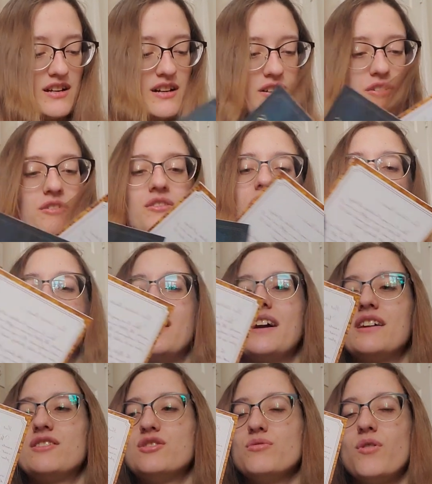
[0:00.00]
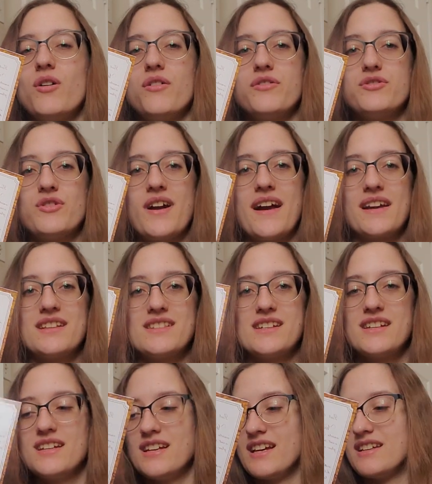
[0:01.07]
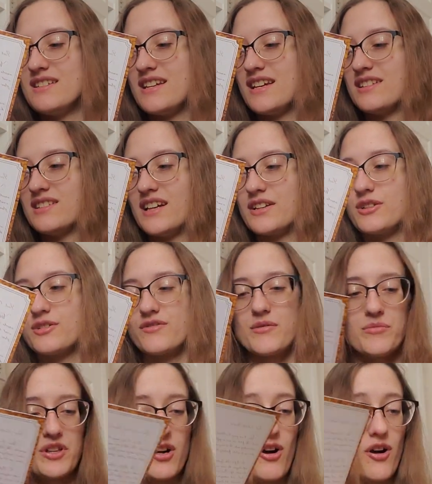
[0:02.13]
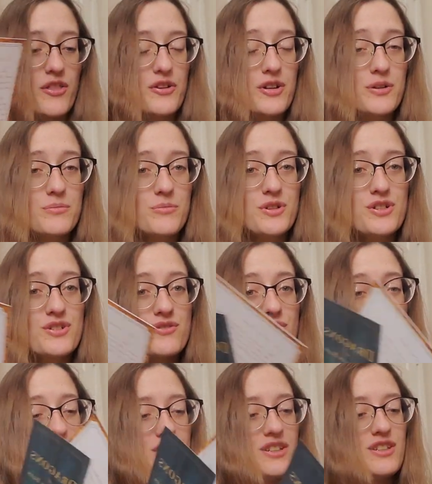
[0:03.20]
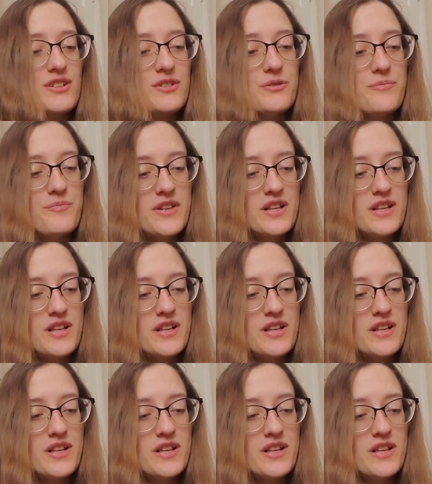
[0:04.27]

a little guide to all the dragons in it and a letter from the author, which is really cute,